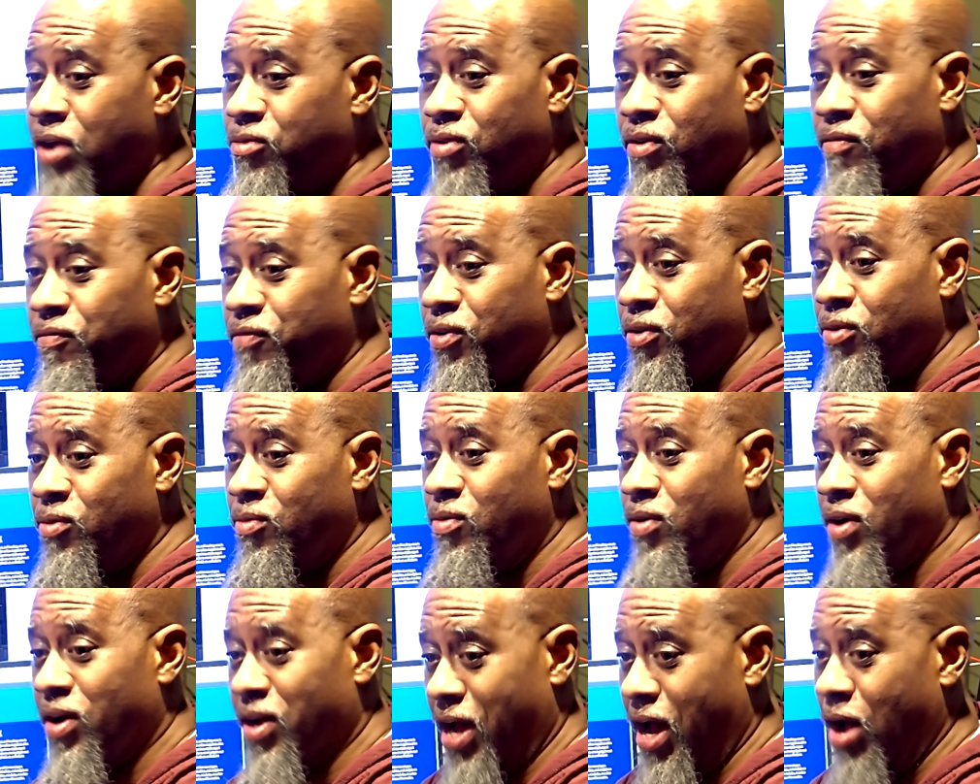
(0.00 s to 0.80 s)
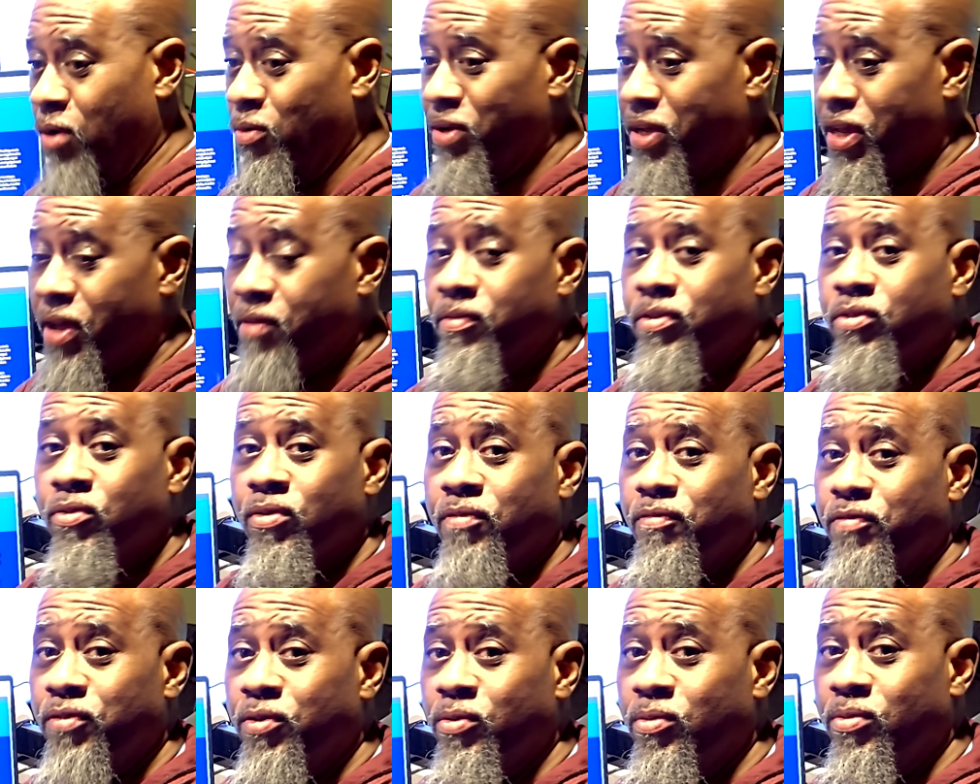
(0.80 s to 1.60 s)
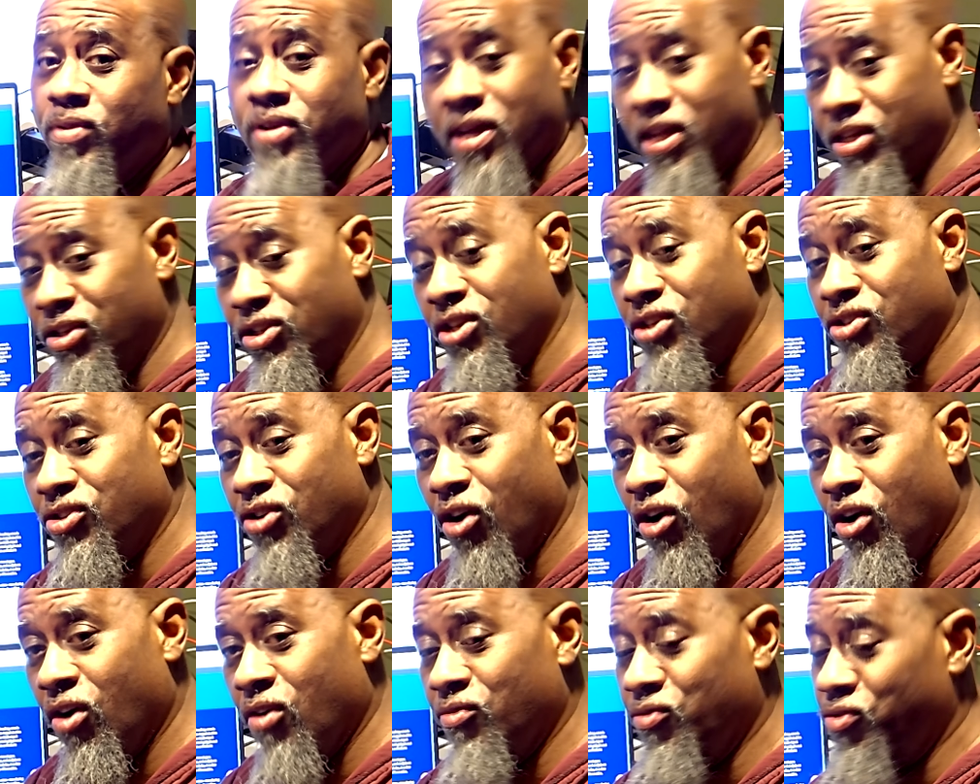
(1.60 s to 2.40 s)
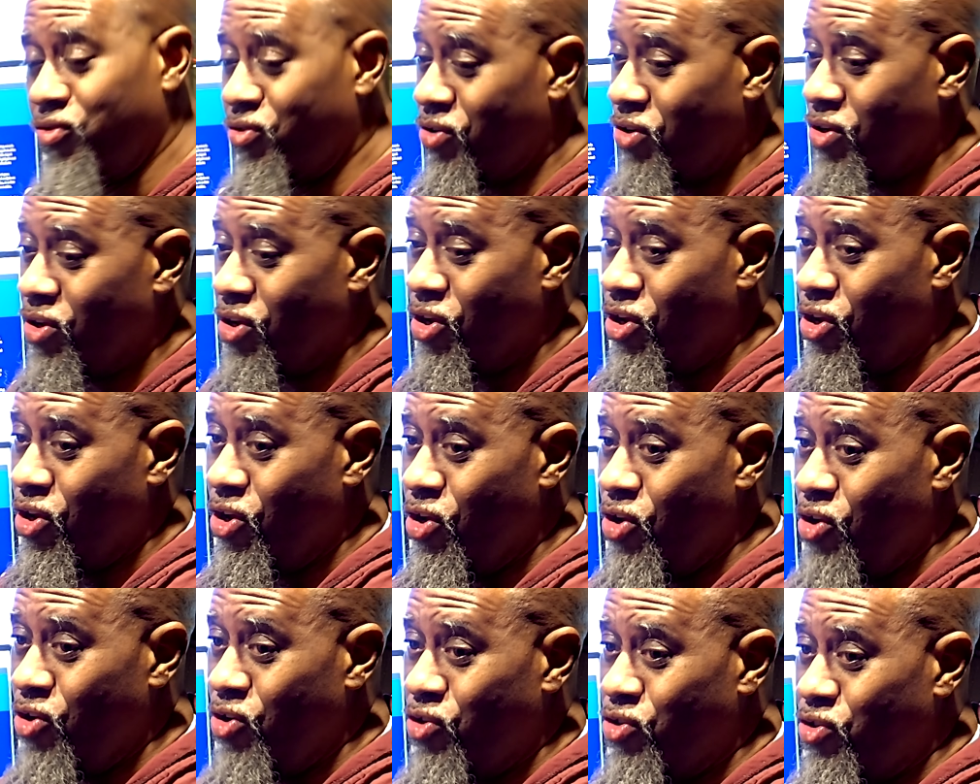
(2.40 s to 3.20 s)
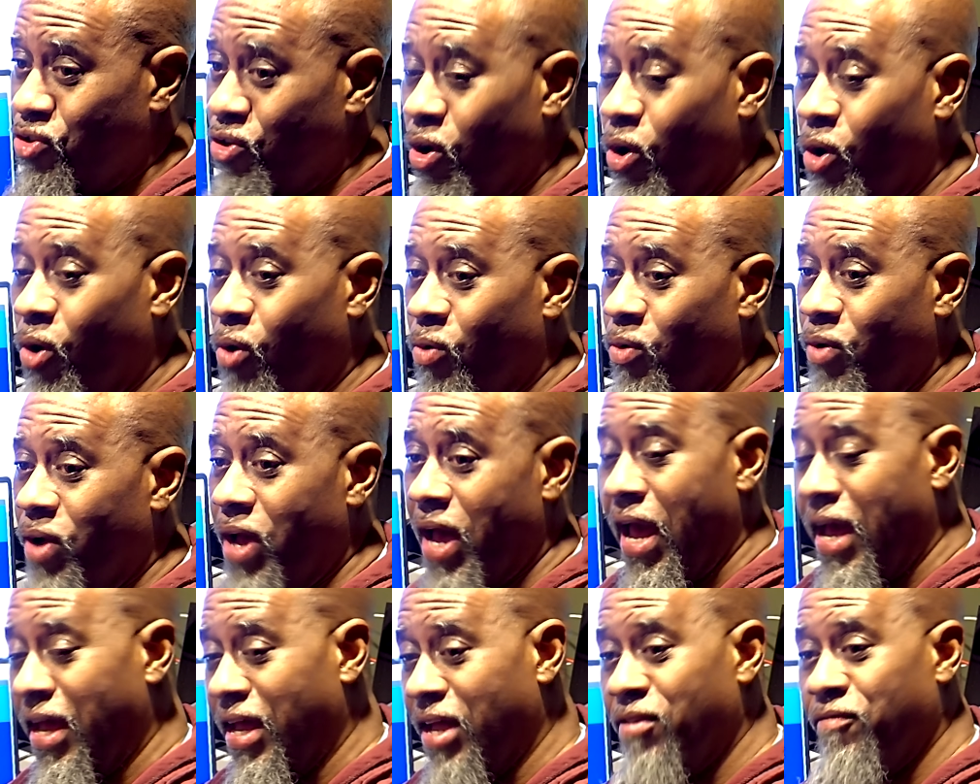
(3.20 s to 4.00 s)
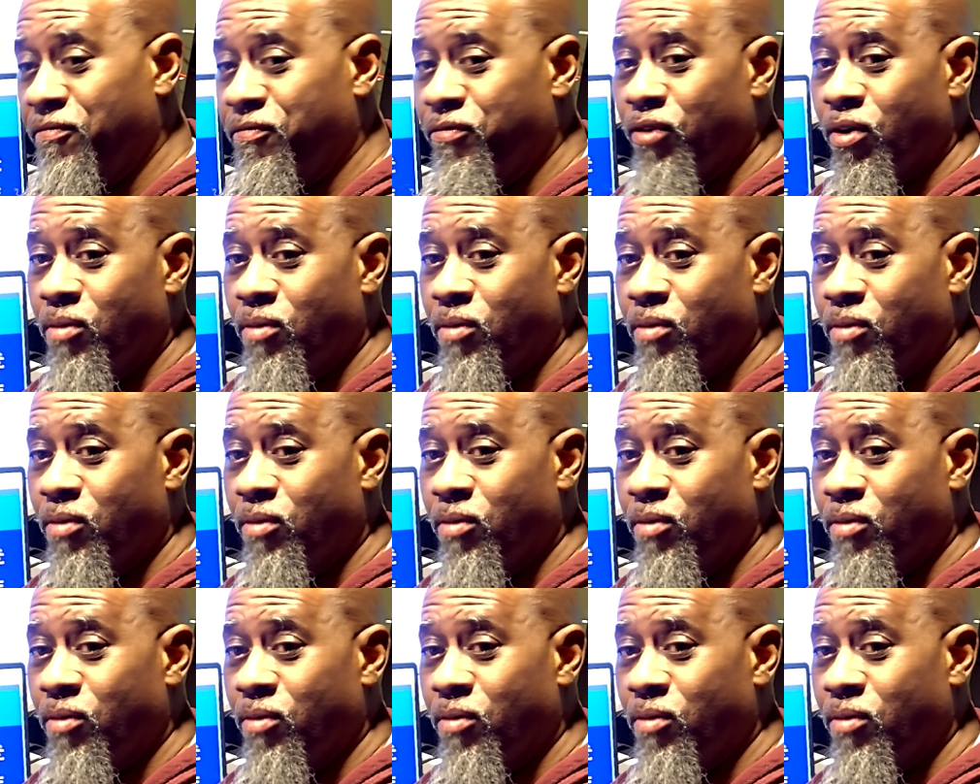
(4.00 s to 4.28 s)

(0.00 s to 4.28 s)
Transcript: review. I will give it the review it deserves. So hang in for a